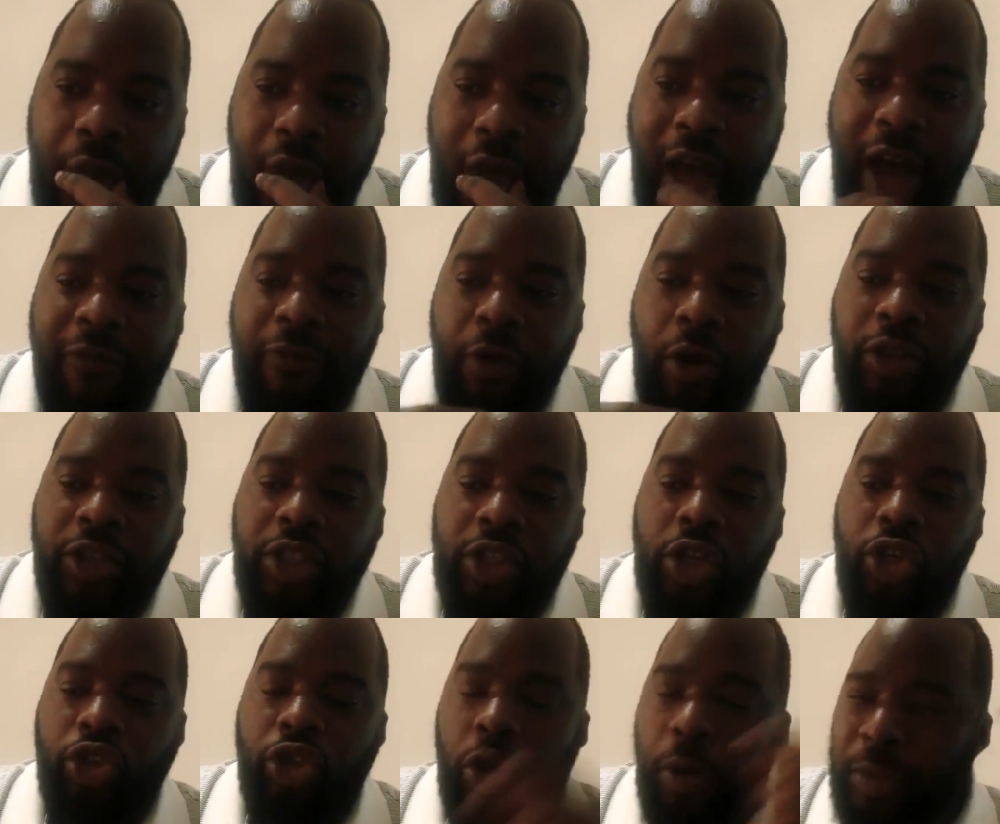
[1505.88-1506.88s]
I've gotten
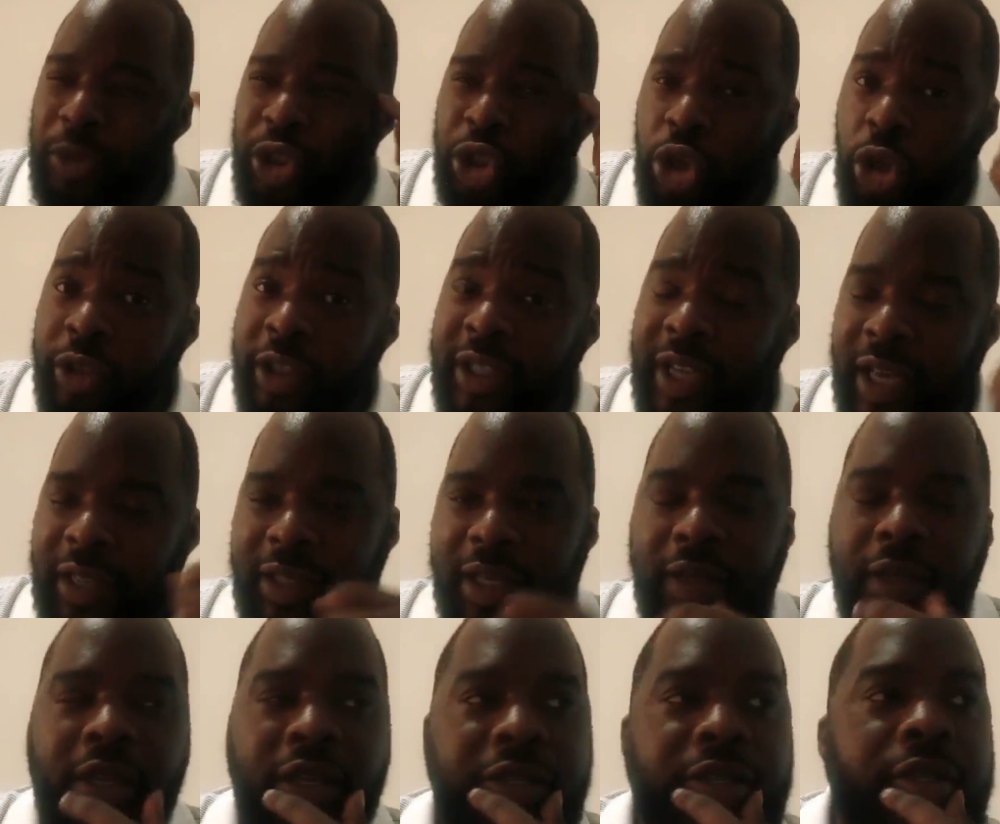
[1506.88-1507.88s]
a job,
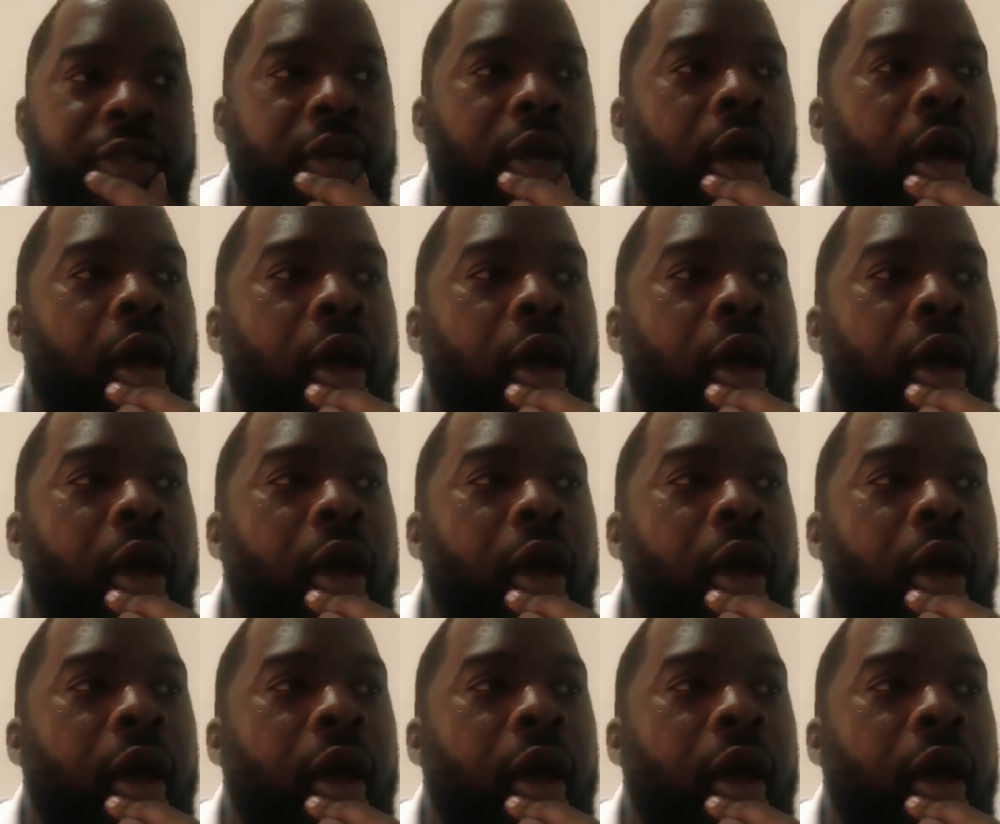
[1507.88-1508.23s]
short-sightedness.